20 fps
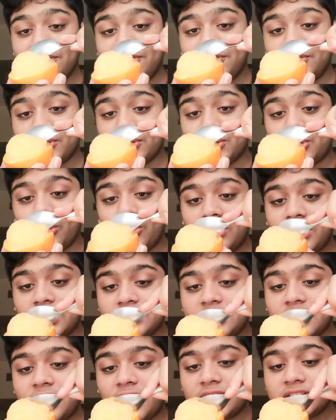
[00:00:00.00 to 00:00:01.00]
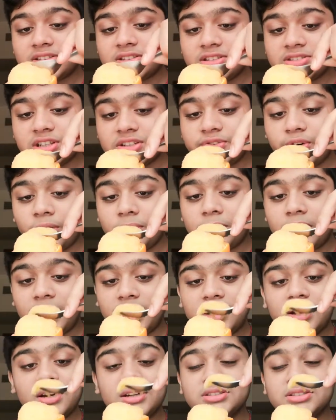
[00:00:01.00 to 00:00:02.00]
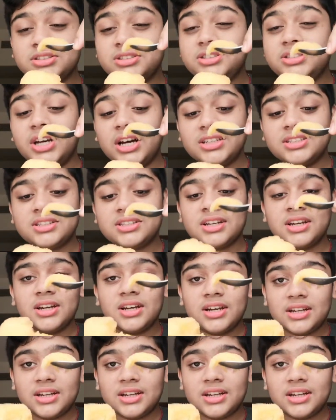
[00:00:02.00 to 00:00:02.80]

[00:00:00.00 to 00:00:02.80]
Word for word: If you don't like the large crystals format, just